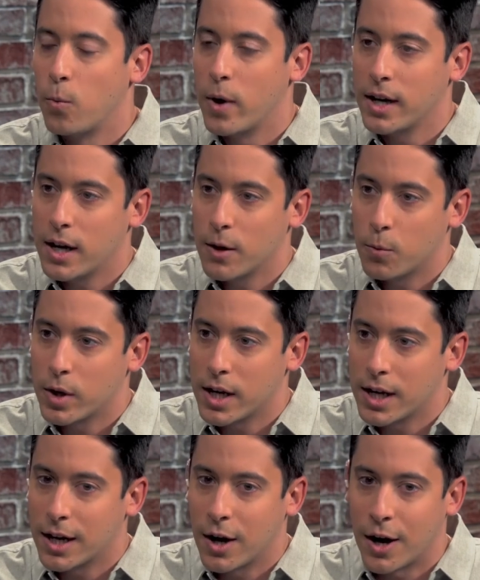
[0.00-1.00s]
When can
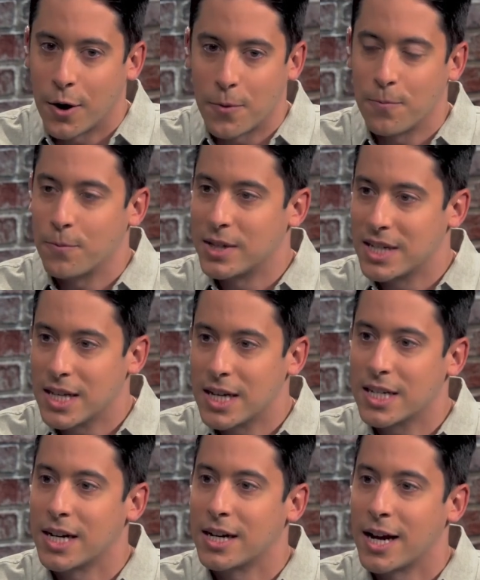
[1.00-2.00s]
we uh, see
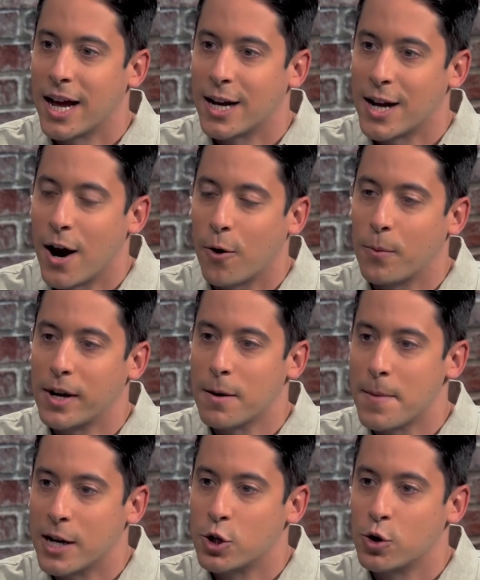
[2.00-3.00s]
this, and, and how are we
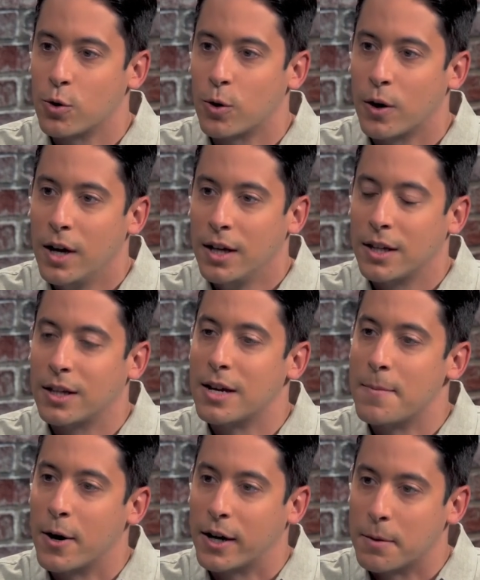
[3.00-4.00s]
going to make sure that
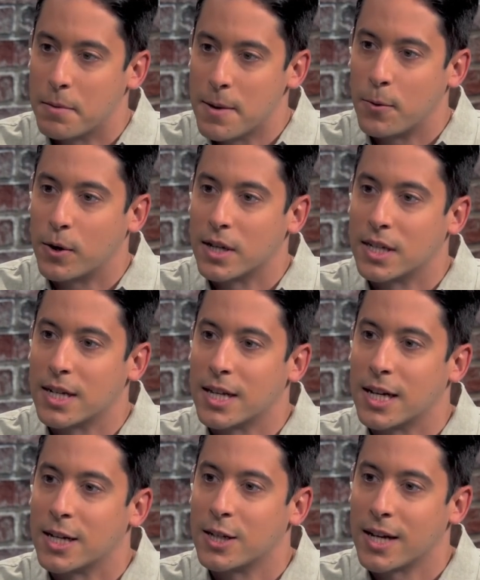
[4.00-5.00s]
the American people can
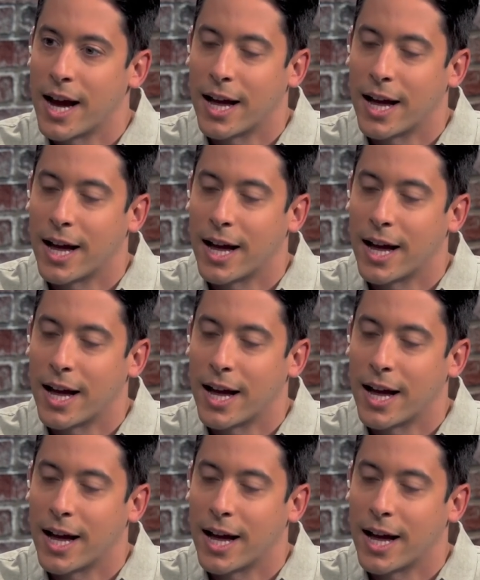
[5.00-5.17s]
see this,